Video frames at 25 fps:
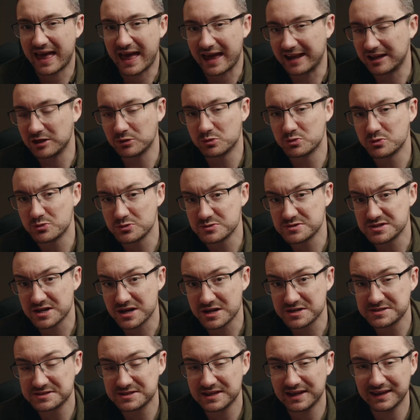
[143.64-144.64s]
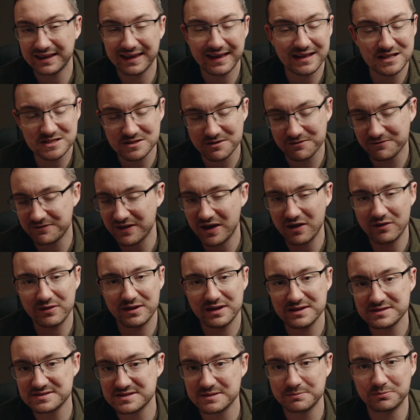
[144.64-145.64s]
anyone was asking. It's a
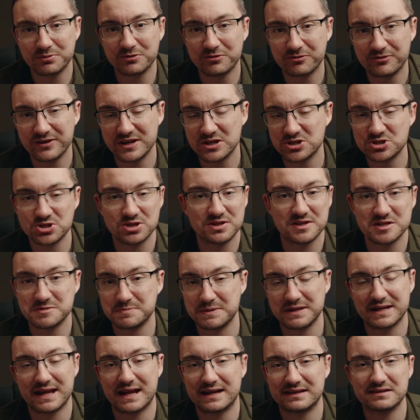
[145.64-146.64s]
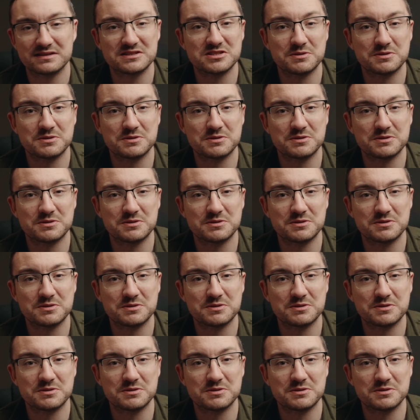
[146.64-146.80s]
very simple feature that's been added